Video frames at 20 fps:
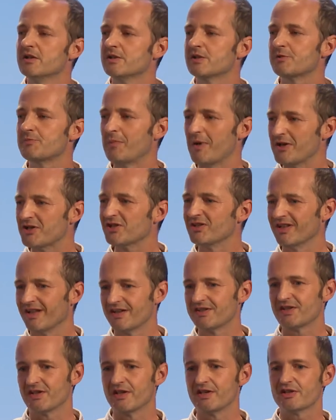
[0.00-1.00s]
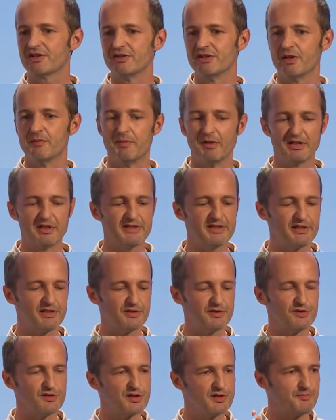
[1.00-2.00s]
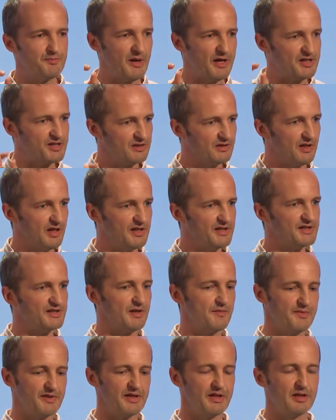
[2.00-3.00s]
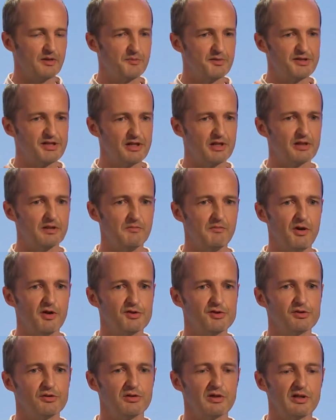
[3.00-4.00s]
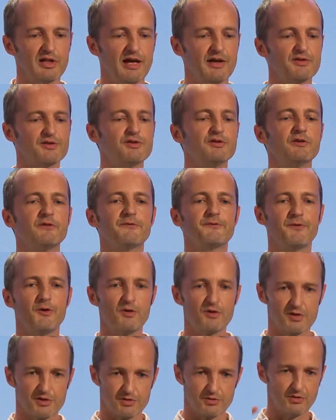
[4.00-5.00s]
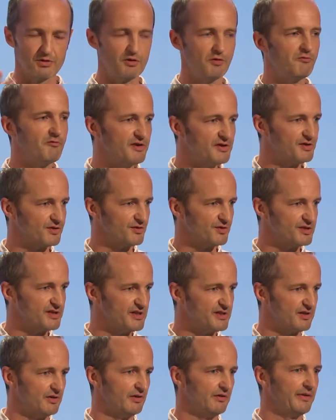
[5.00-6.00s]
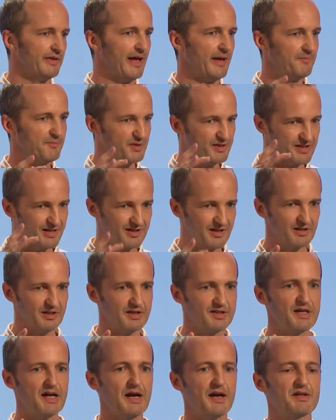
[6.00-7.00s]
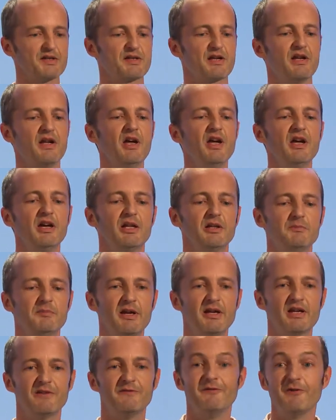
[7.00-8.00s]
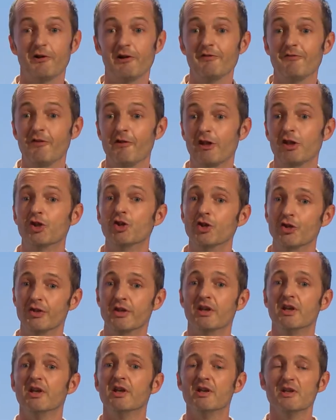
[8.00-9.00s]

Specialization, the ability to specialize something in a particular module allows you to focus all your resources on that particular task and make it very, very good.